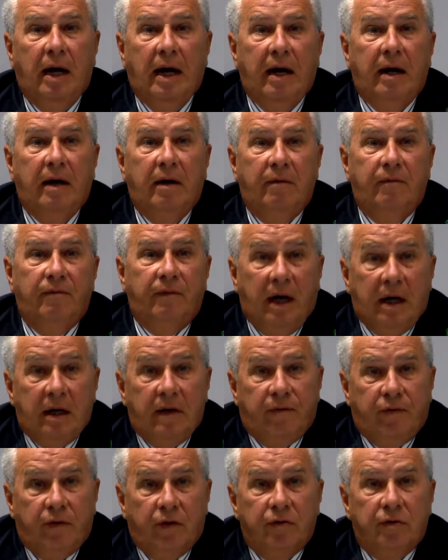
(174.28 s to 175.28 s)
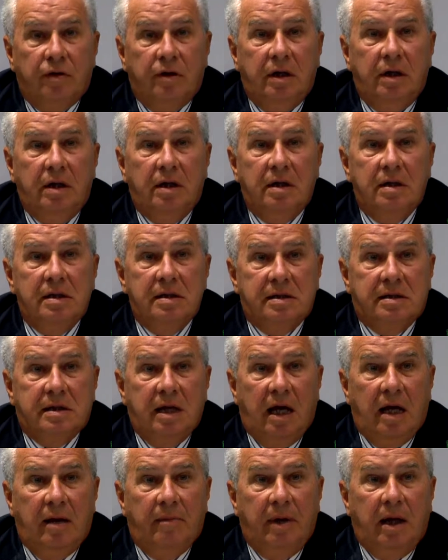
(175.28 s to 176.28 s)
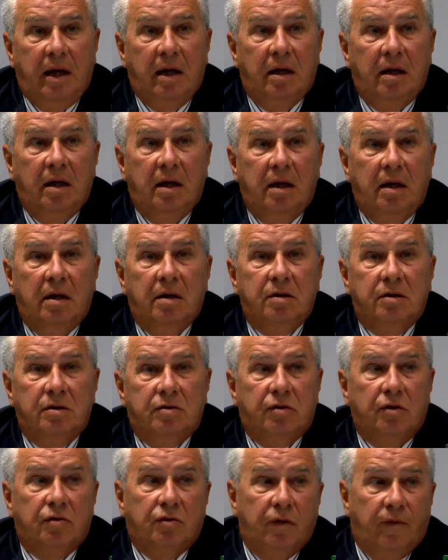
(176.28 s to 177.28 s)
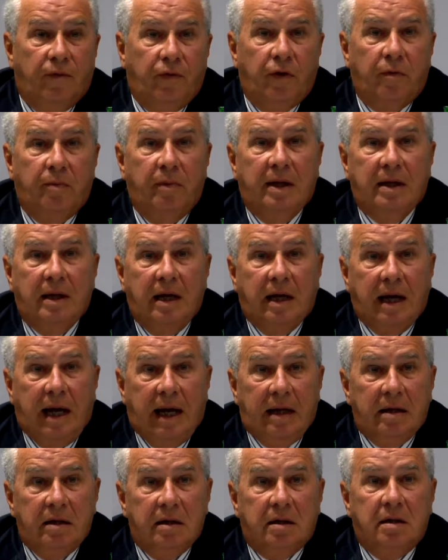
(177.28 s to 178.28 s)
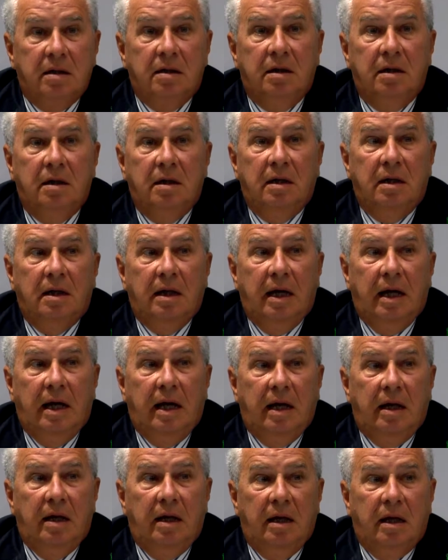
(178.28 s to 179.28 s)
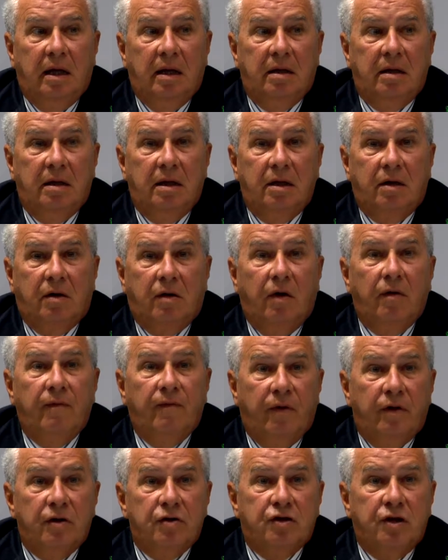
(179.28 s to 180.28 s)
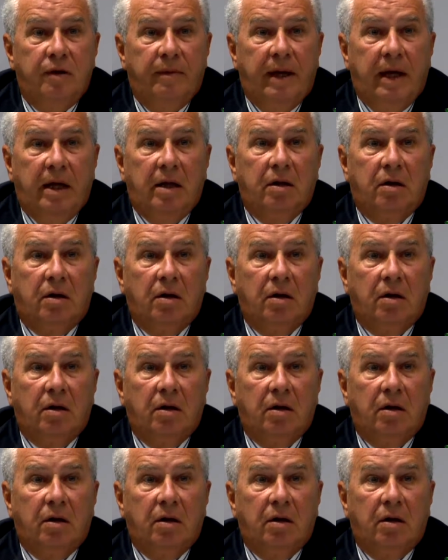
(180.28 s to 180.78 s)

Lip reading: it's very important to be able to obtain access to a range of funds in the shape of grants